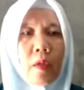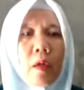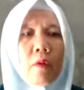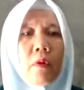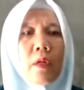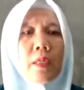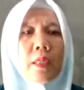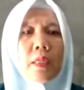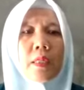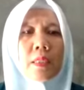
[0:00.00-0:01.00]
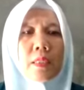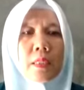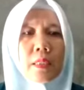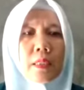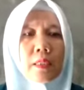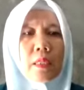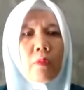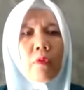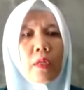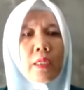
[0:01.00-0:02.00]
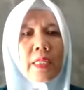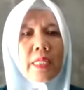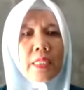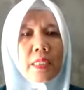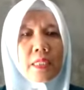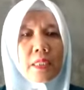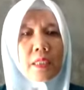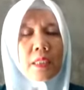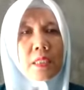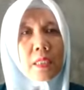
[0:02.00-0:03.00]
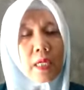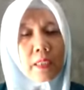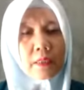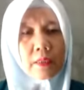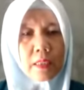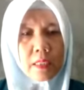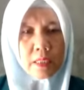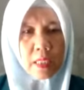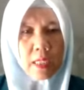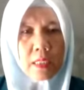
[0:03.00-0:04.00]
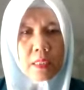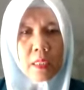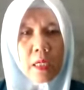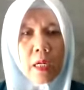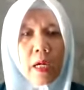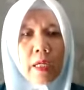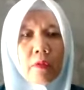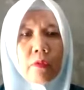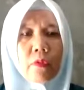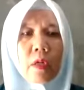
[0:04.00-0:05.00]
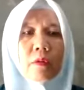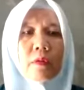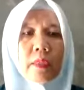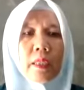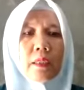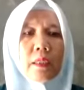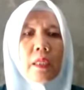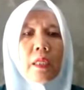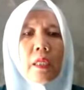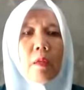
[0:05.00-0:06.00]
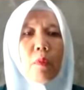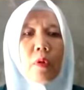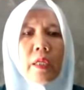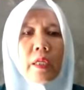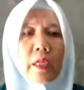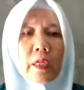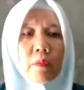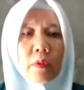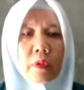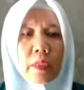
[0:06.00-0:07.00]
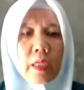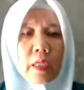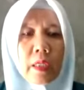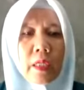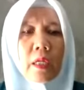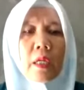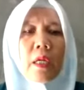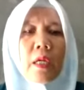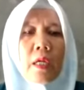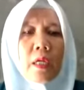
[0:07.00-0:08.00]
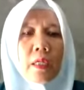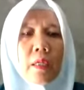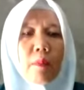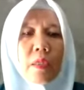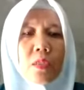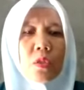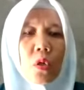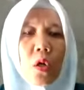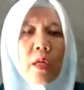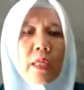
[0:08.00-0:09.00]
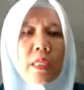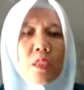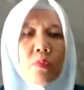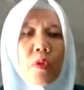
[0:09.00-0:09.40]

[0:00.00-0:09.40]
for the research the science results, I found that in mnemonic keyword technique, the mean score is